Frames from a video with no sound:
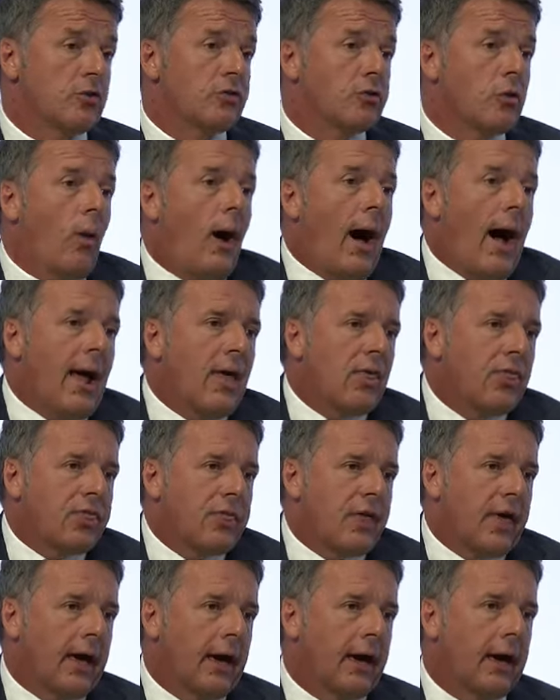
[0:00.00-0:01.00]
So I
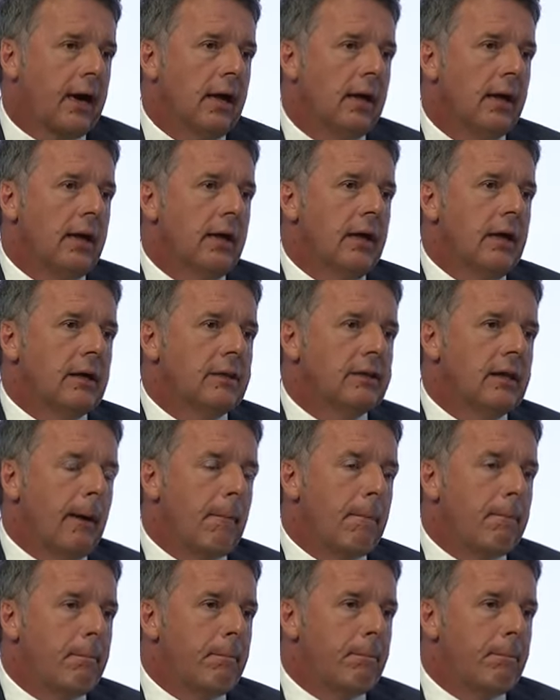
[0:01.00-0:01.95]
think the